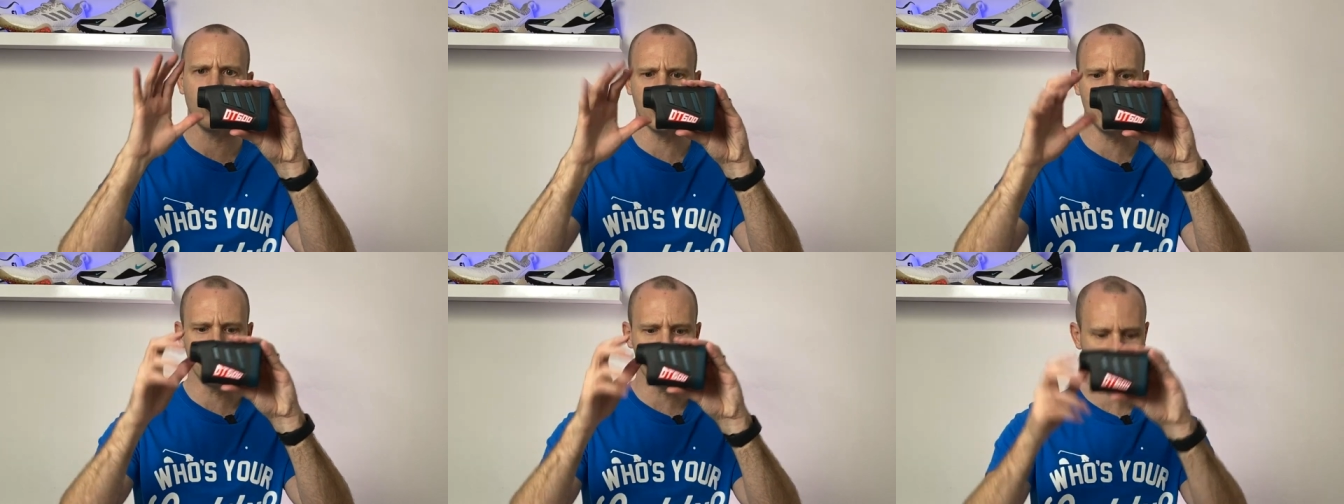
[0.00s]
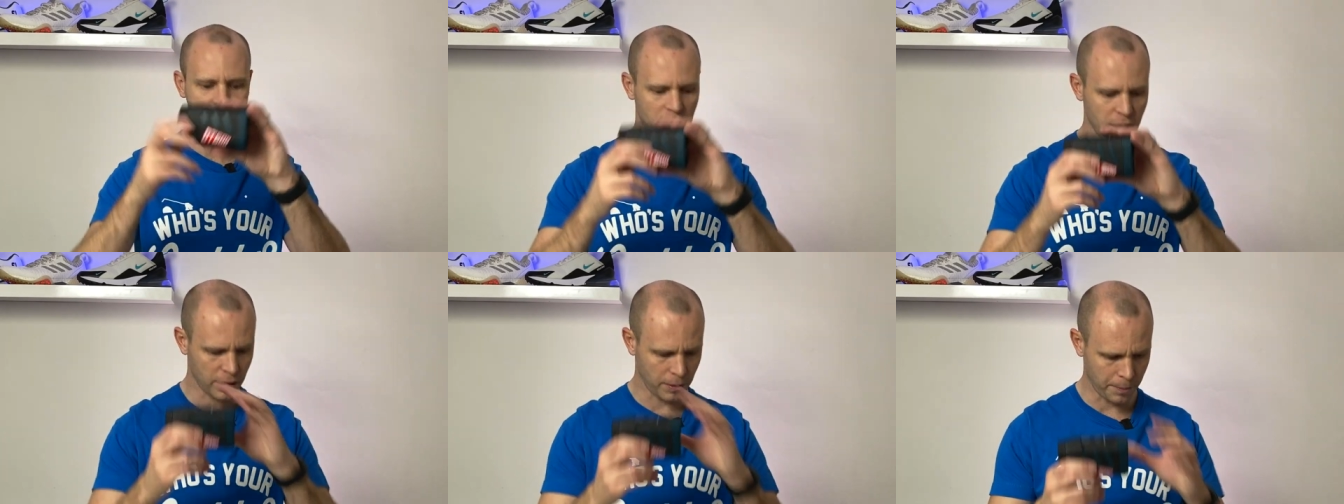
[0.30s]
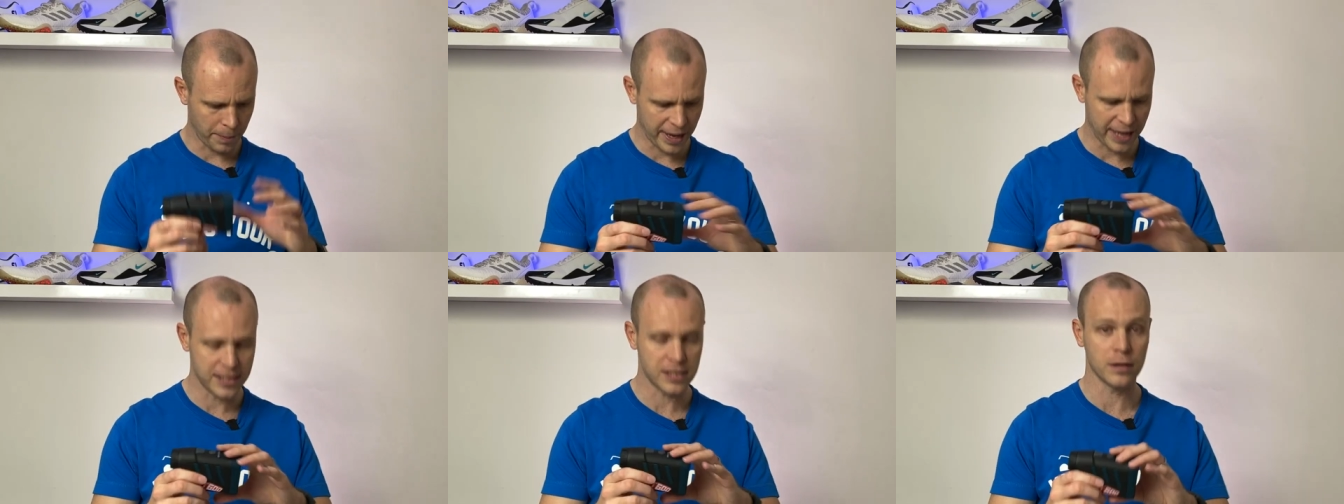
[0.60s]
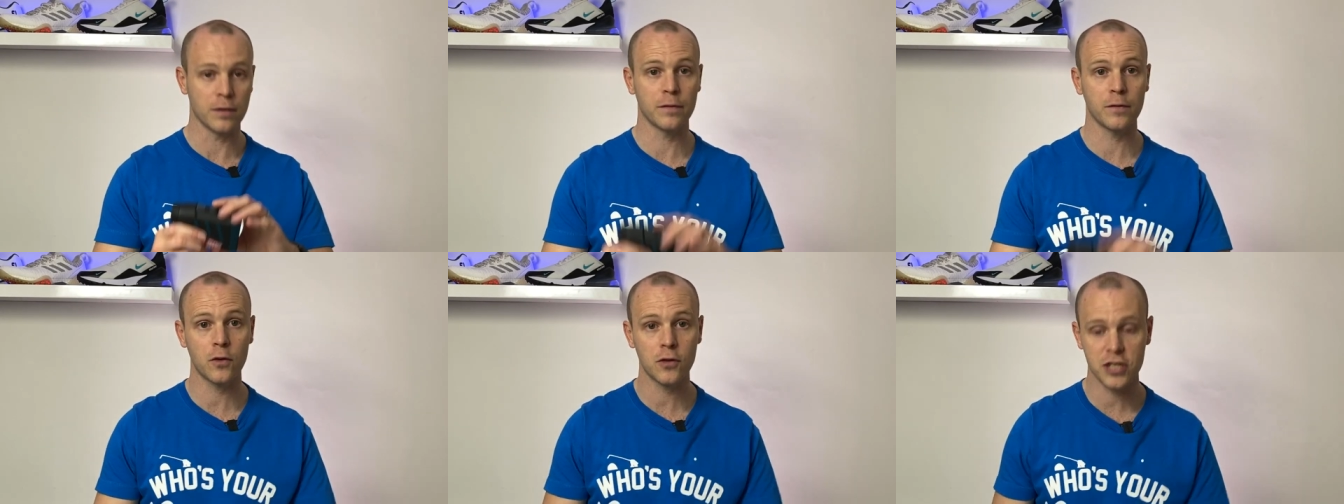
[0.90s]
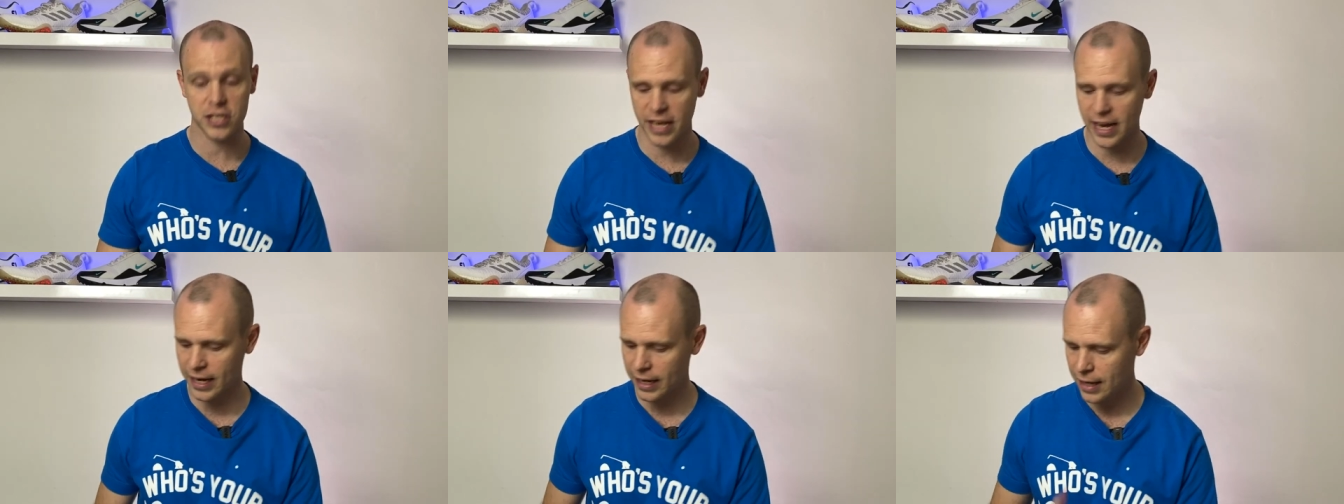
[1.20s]
looser compared to the
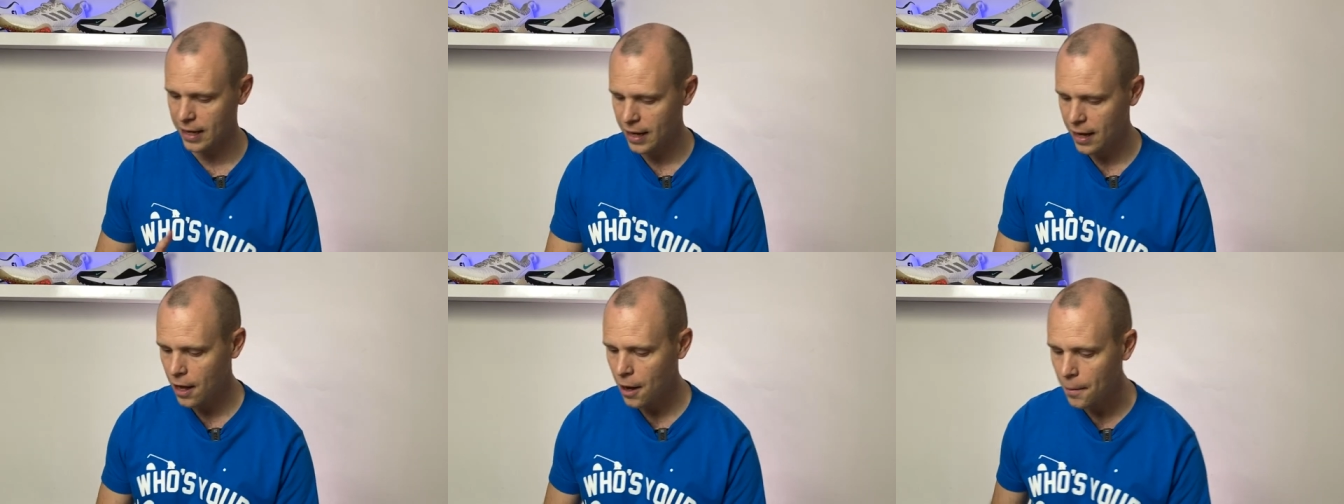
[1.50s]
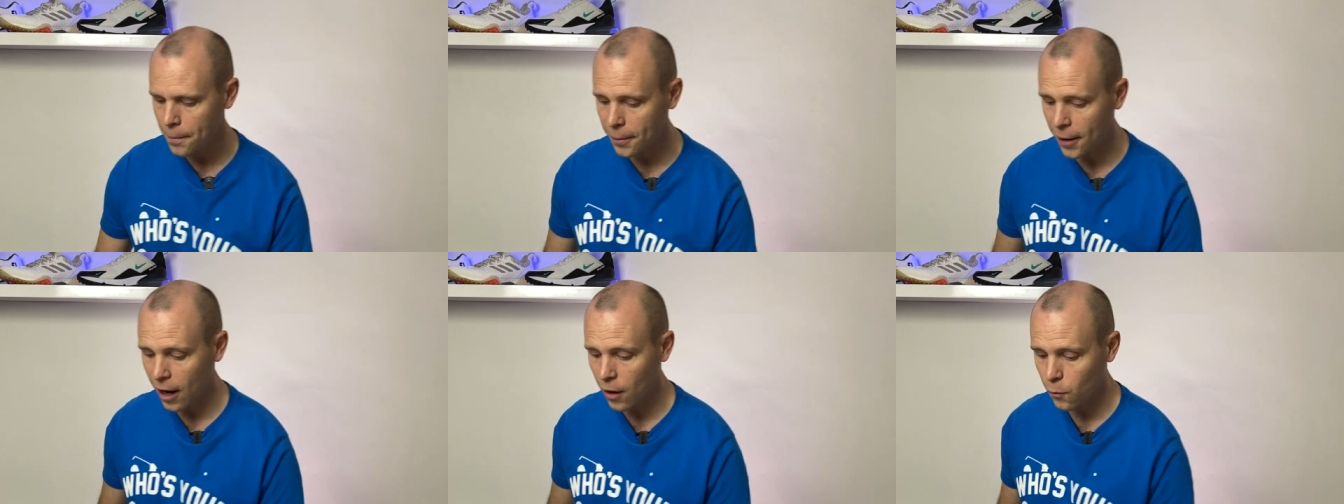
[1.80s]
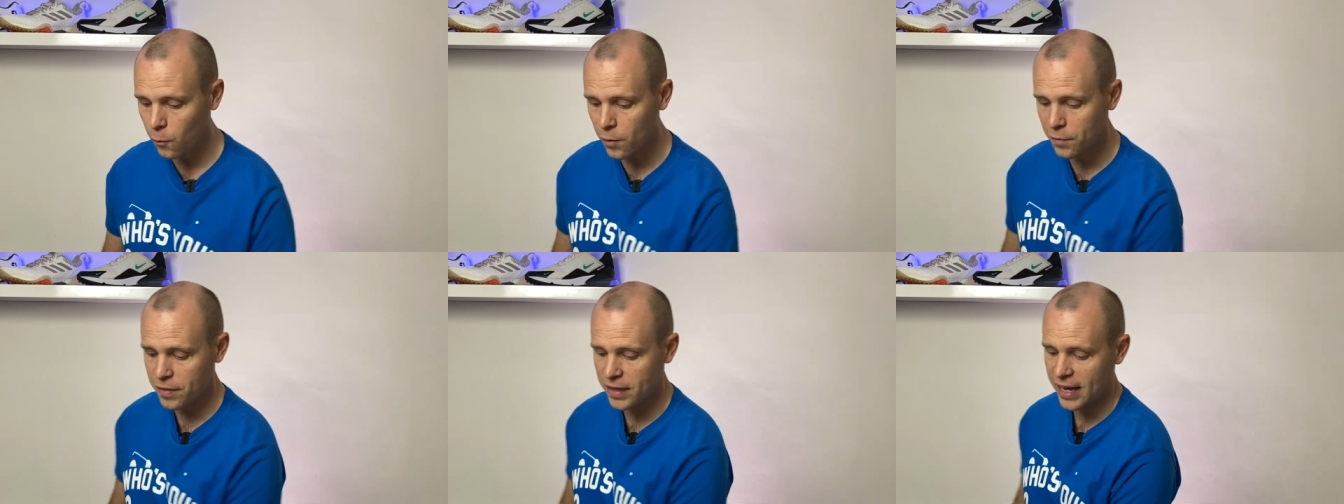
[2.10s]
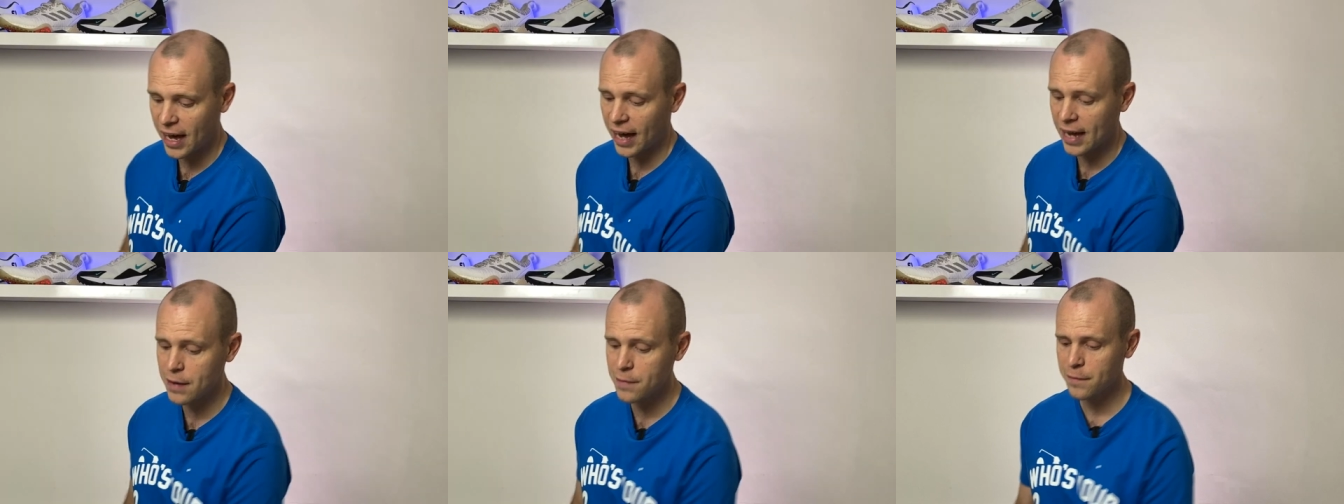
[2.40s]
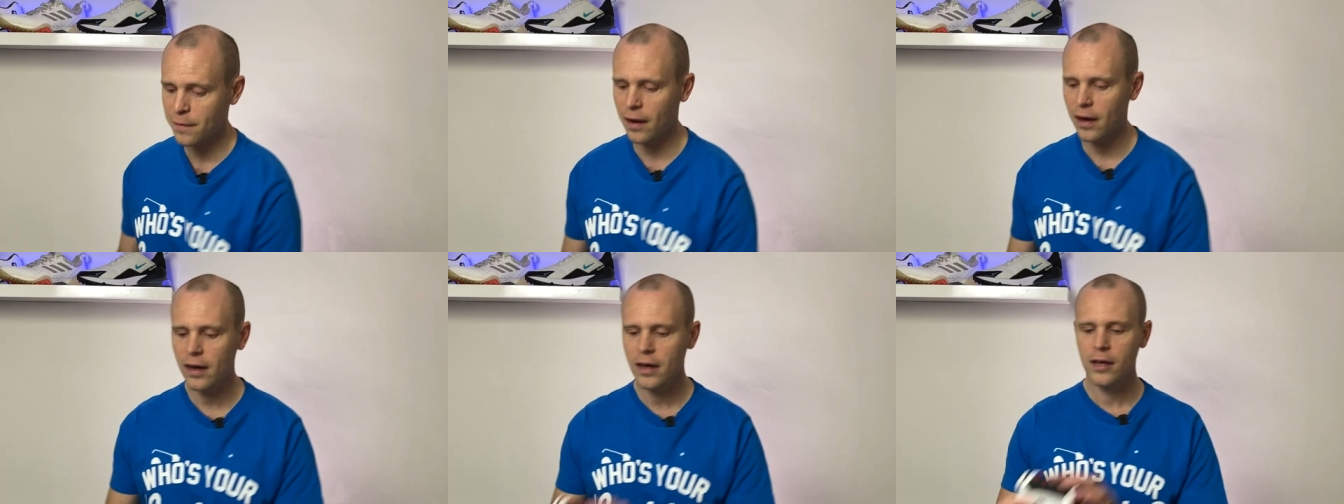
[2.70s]
Vorstick. But with the
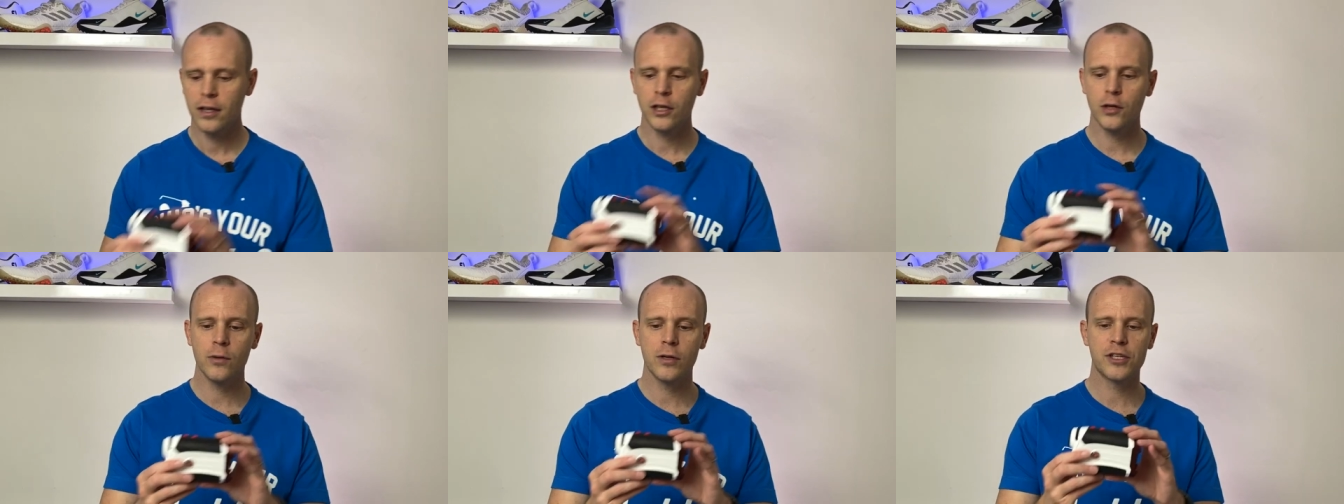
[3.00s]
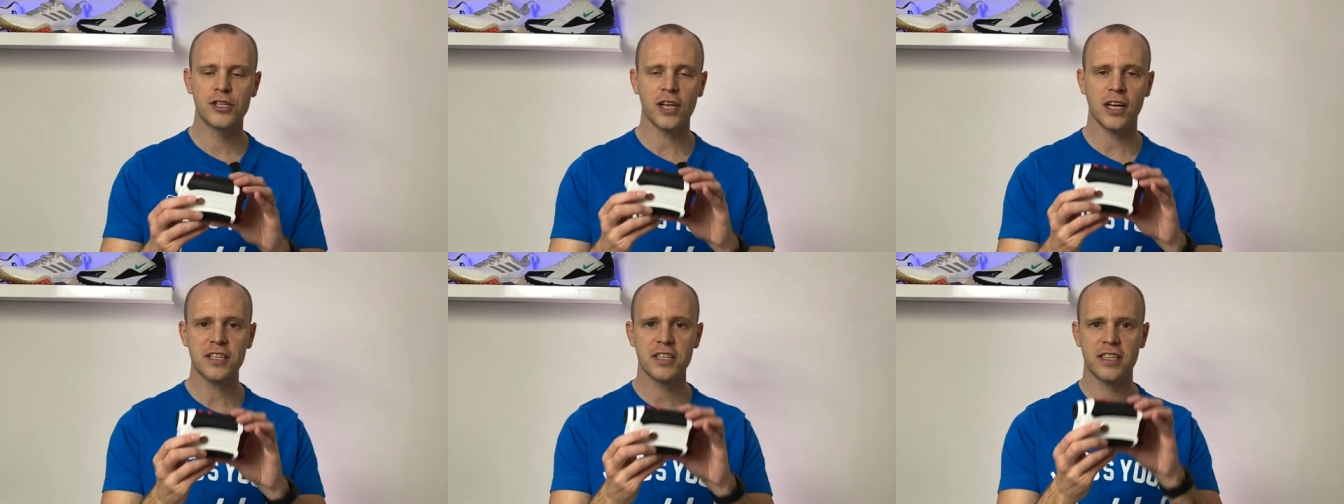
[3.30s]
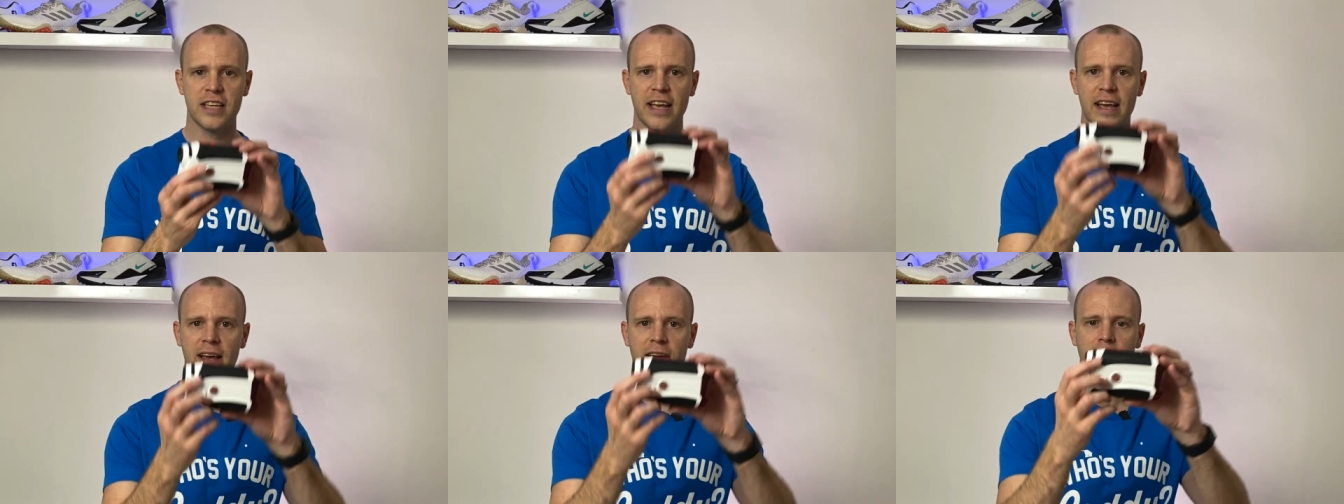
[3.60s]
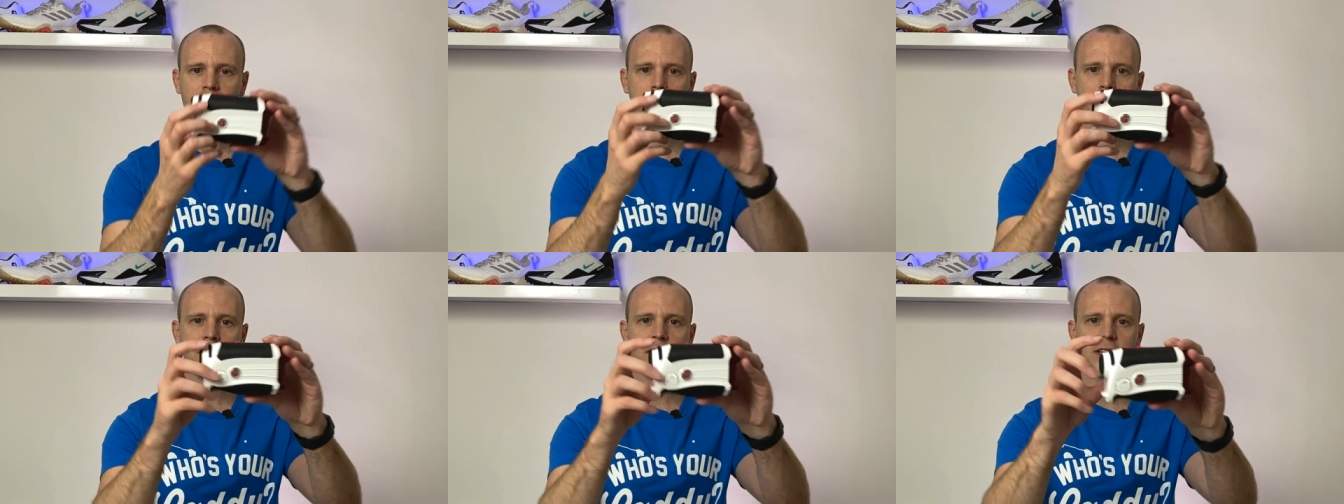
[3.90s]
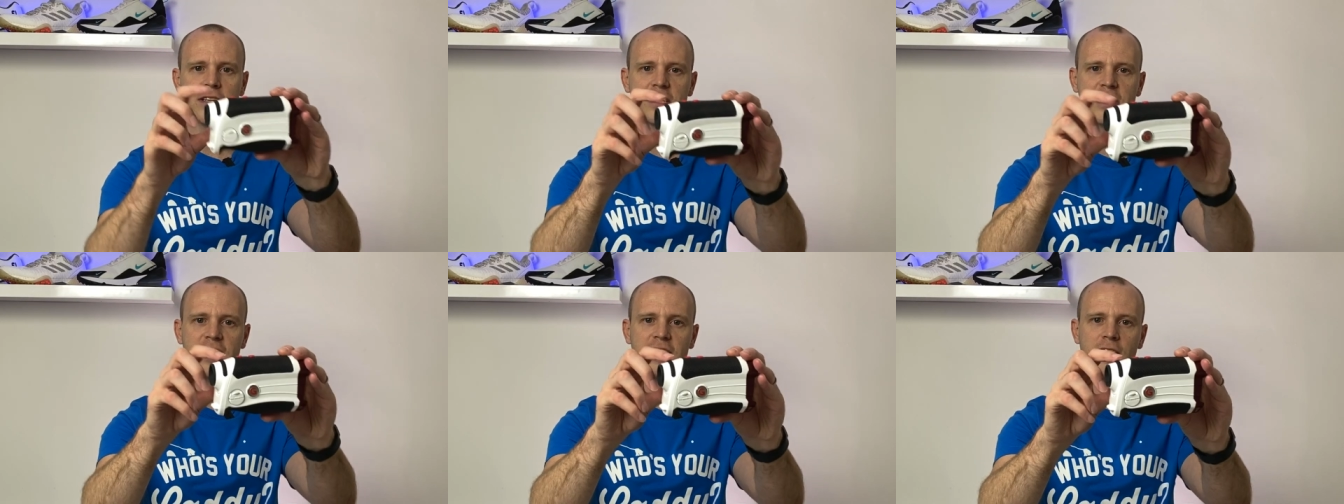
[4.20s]
Aofar, you adjust it, but you
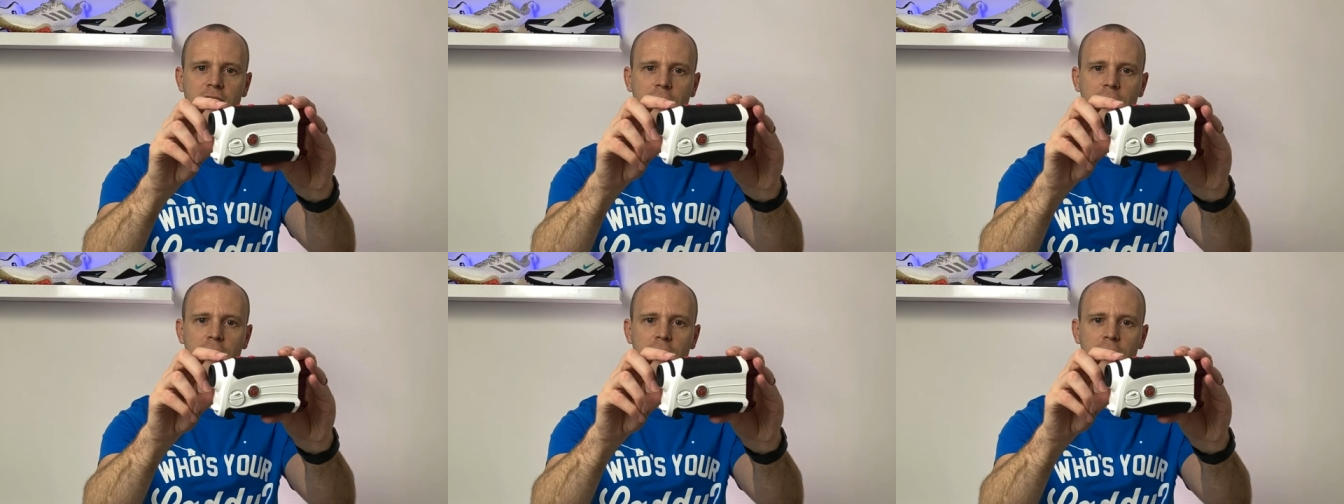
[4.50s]
can see that